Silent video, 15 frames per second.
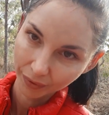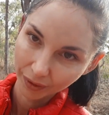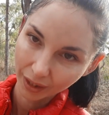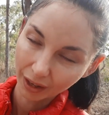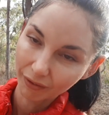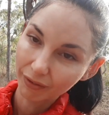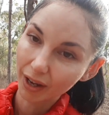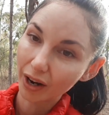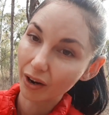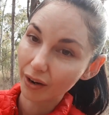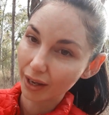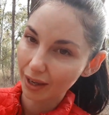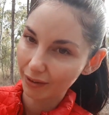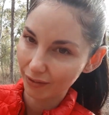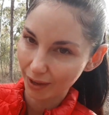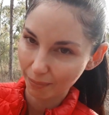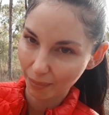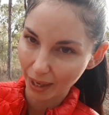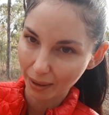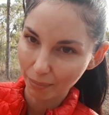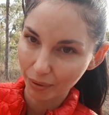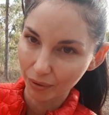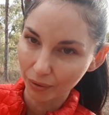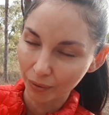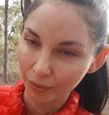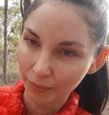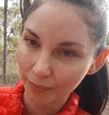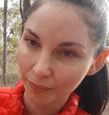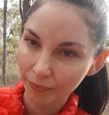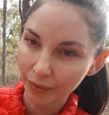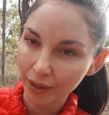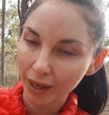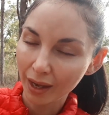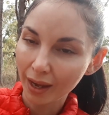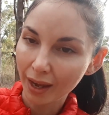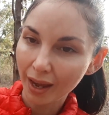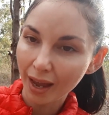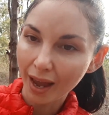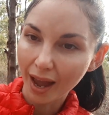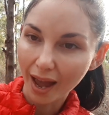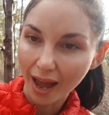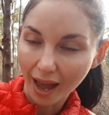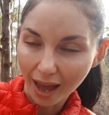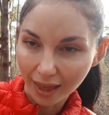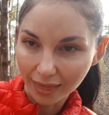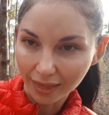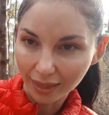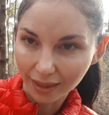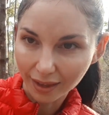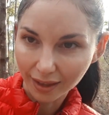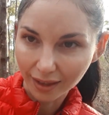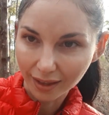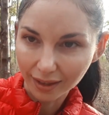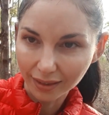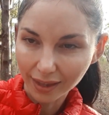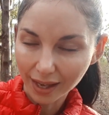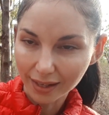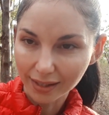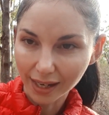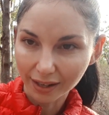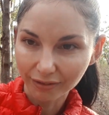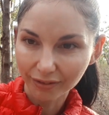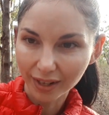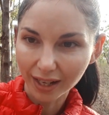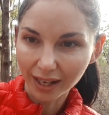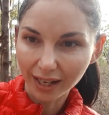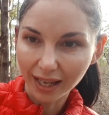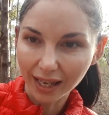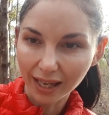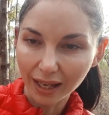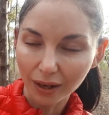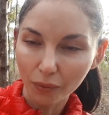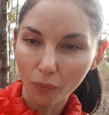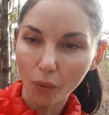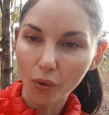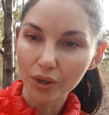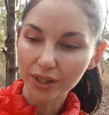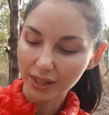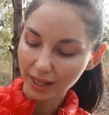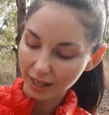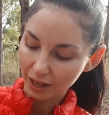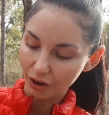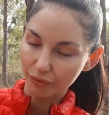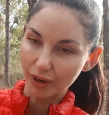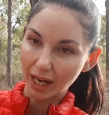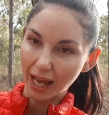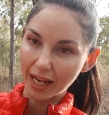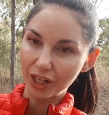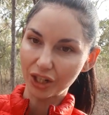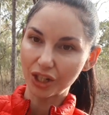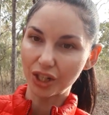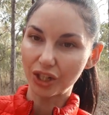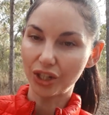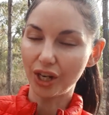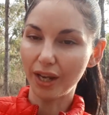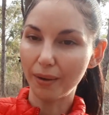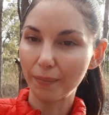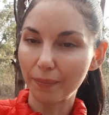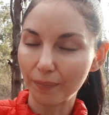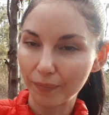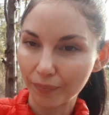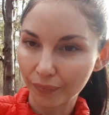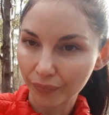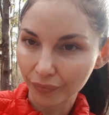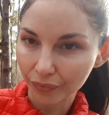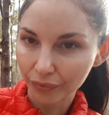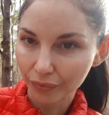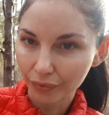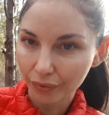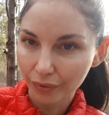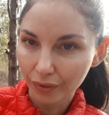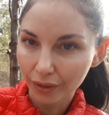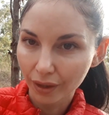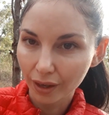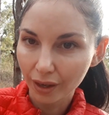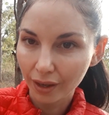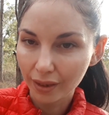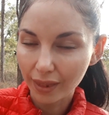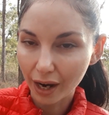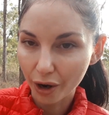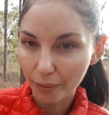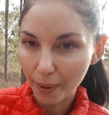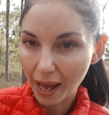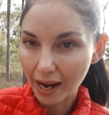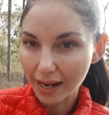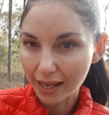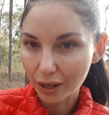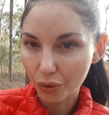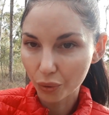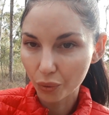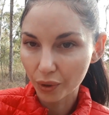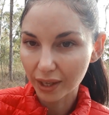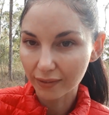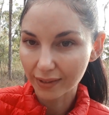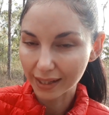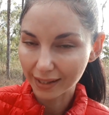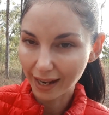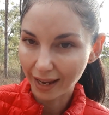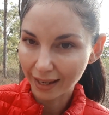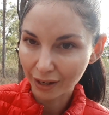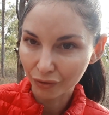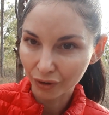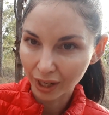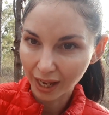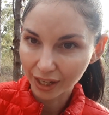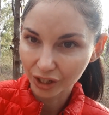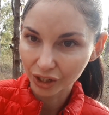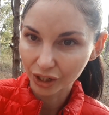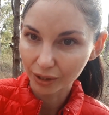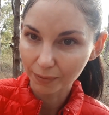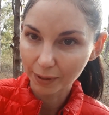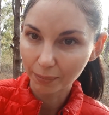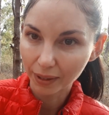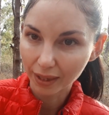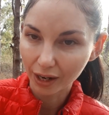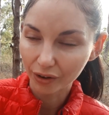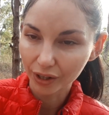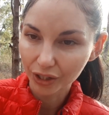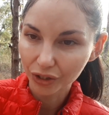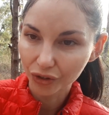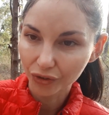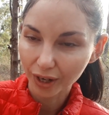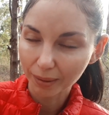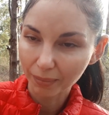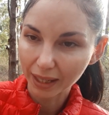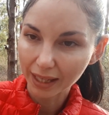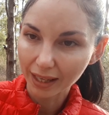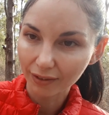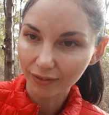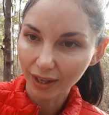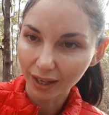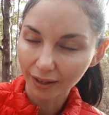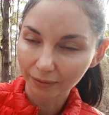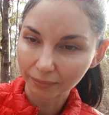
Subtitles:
They're very giving people. And they're definitely wanting a relationship. They're about equal give and take in relationships, but they're extremely giving.